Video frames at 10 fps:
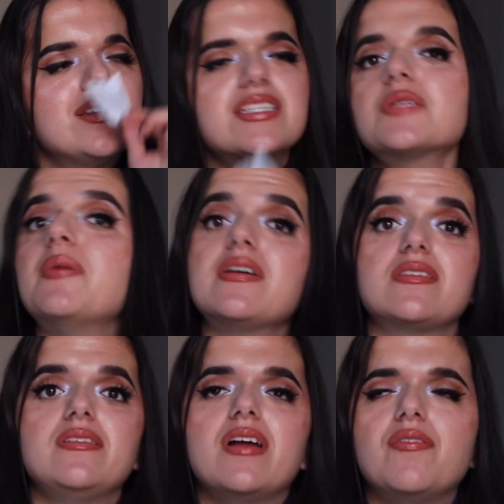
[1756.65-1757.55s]
This
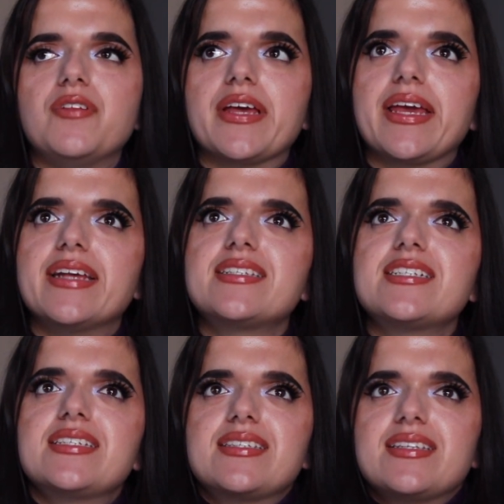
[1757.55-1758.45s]
smells lovely. It's
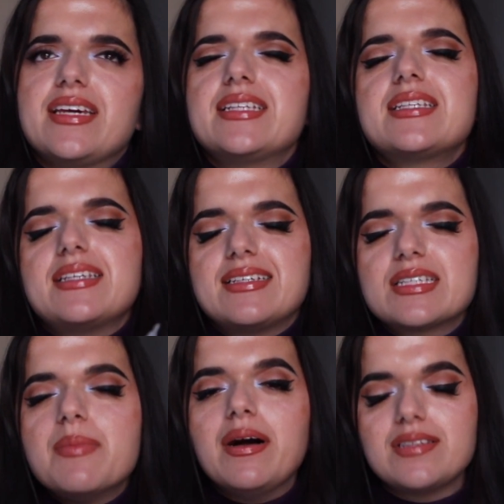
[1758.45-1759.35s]
just, it
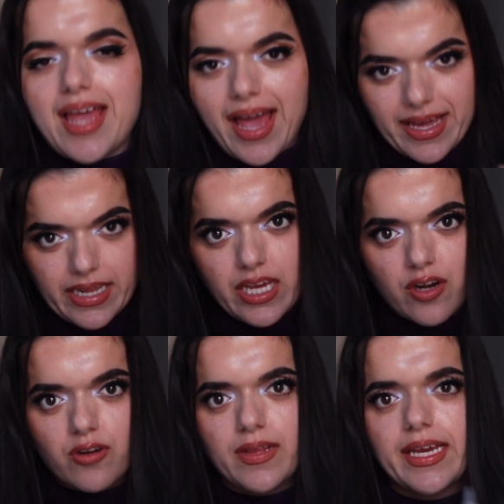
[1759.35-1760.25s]
smells
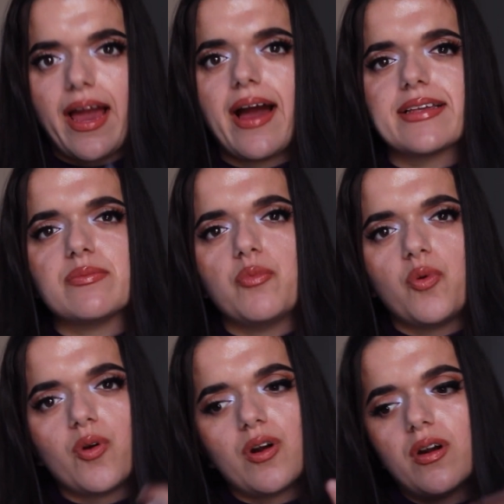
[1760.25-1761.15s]
headier, like it has
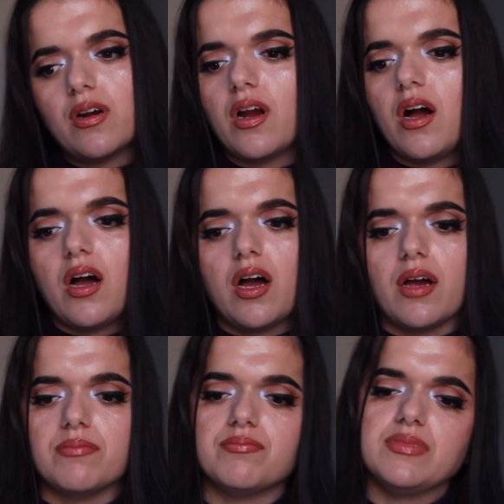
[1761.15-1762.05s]
more
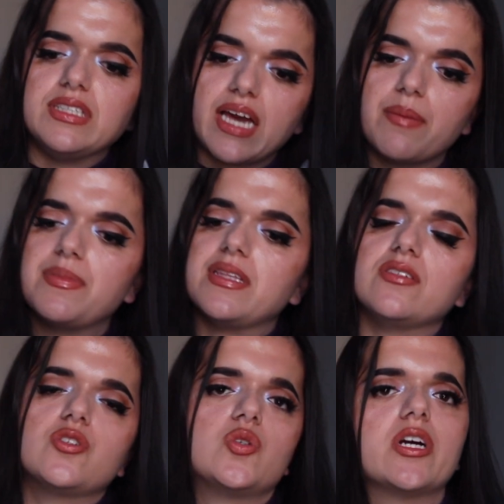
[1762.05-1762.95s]
depth
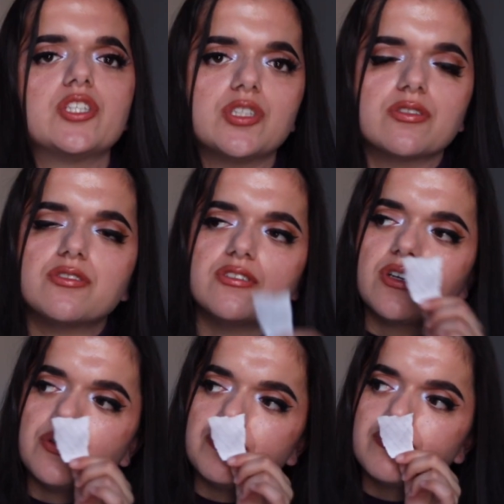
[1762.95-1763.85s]
and structure.
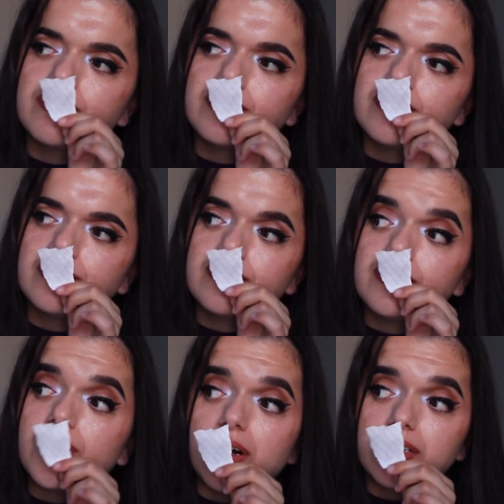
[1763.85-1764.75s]
So
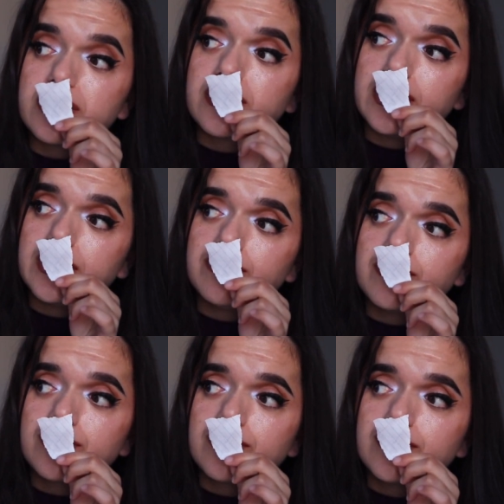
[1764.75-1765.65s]

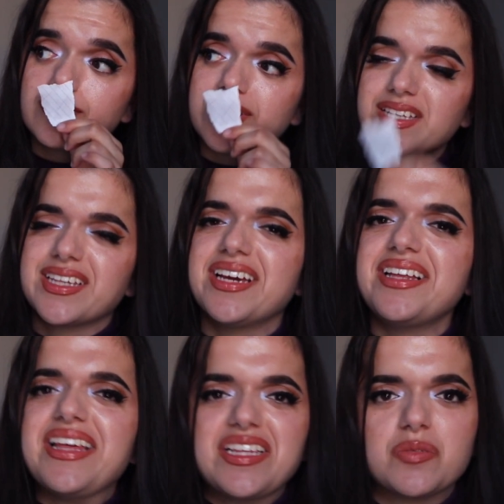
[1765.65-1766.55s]
honestly, I
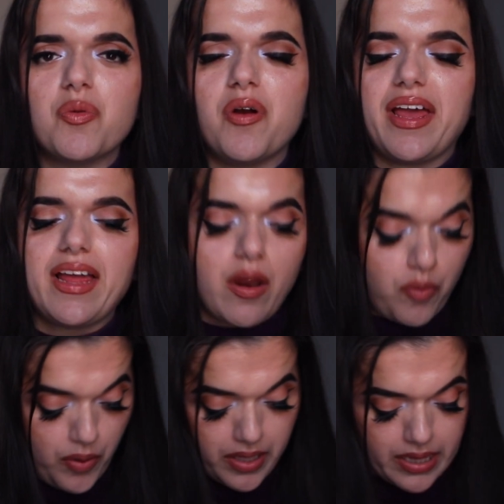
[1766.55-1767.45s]
like this more. I
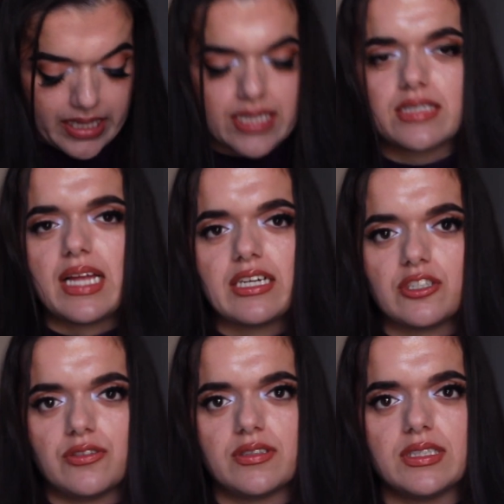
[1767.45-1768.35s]
really like these nectars.